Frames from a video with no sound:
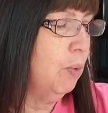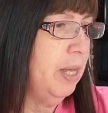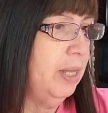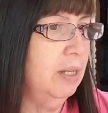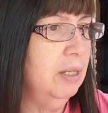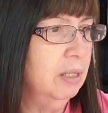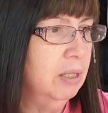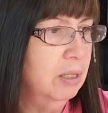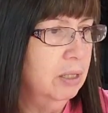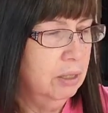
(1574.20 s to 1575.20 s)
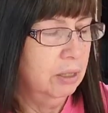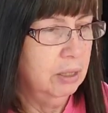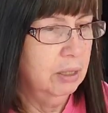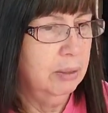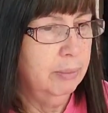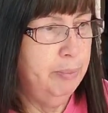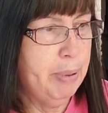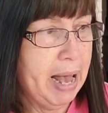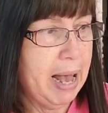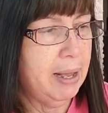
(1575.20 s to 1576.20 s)
going
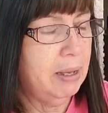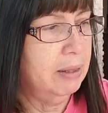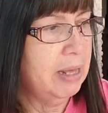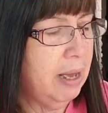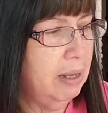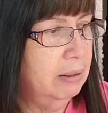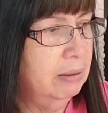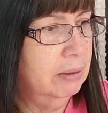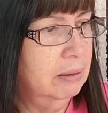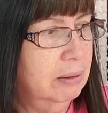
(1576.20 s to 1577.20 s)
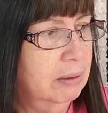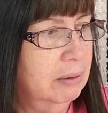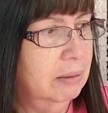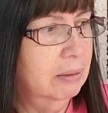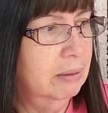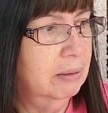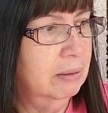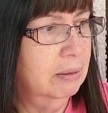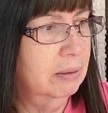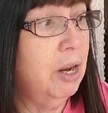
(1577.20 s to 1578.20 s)
back, that,
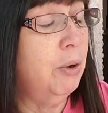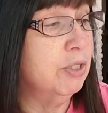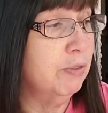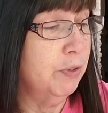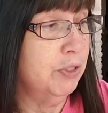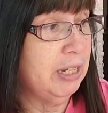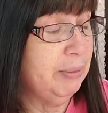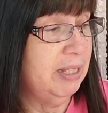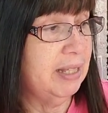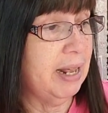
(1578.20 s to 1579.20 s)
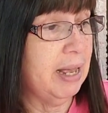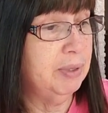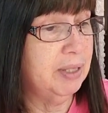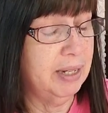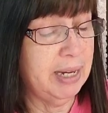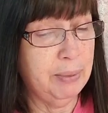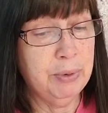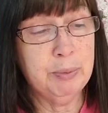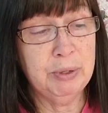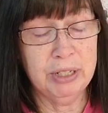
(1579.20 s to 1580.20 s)
no, it was the first day we set up, Sunday,
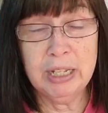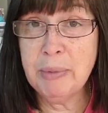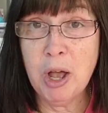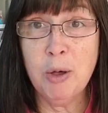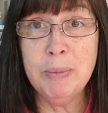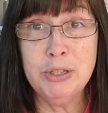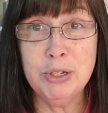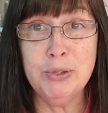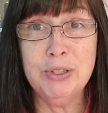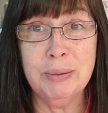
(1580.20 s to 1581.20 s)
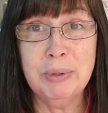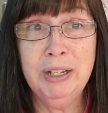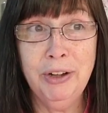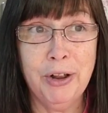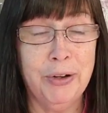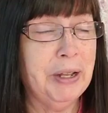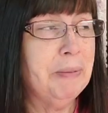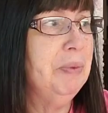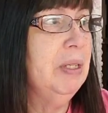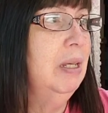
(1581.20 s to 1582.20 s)
we were supposed to come home and do some clear
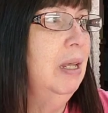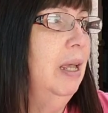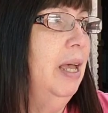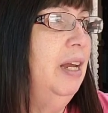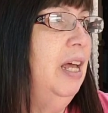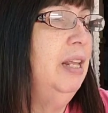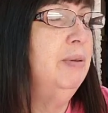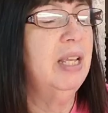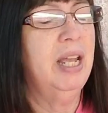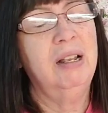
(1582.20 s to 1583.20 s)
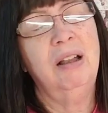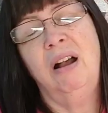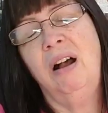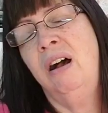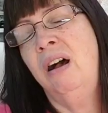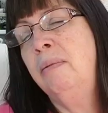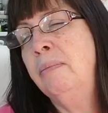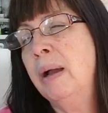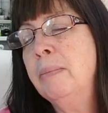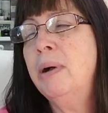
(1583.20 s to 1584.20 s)
coating. And honey was like, oh,
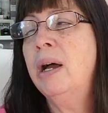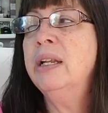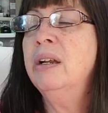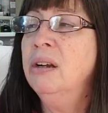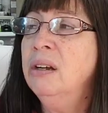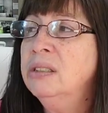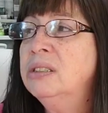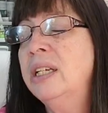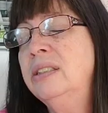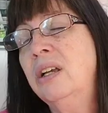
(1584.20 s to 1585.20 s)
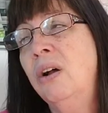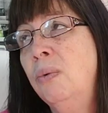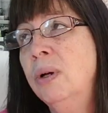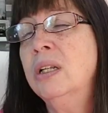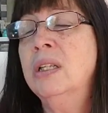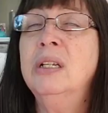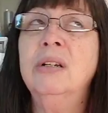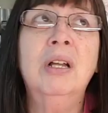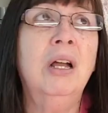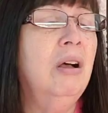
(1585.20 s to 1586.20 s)
my body hurts. I don't want to
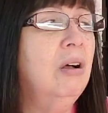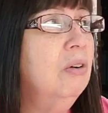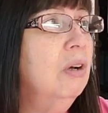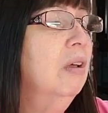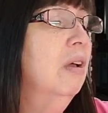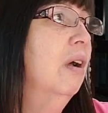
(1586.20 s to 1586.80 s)
clear coat.